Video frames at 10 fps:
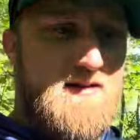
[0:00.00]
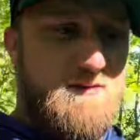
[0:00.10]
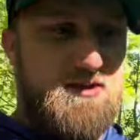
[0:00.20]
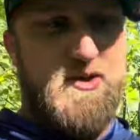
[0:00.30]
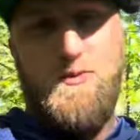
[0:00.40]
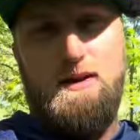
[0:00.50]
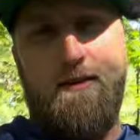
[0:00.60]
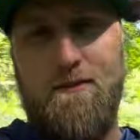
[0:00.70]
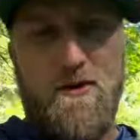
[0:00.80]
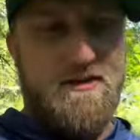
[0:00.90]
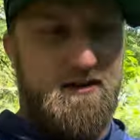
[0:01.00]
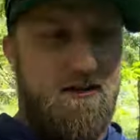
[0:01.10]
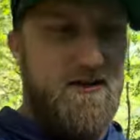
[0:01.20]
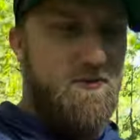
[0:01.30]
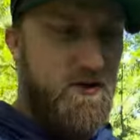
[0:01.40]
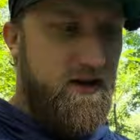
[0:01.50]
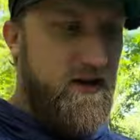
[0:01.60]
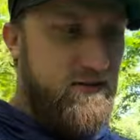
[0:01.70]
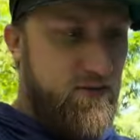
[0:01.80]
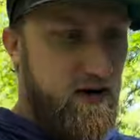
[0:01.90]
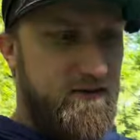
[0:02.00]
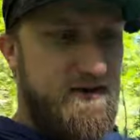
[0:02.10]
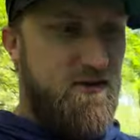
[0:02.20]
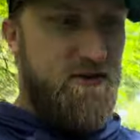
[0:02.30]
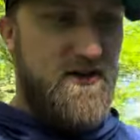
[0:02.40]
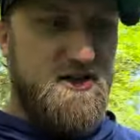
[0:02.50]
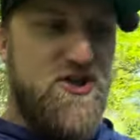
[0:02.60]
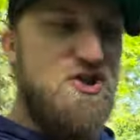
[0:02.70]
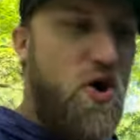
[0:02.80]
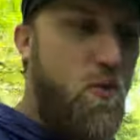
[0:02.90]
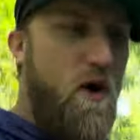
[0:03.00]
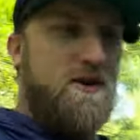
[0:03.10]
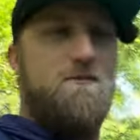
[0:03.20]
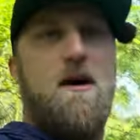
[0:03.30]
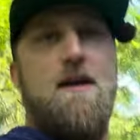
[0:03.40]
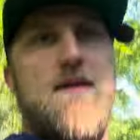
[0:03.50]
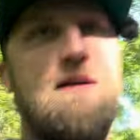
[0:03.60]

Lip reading: I'm assuming, I mean, most areas would probably. Dude, there is so much mud.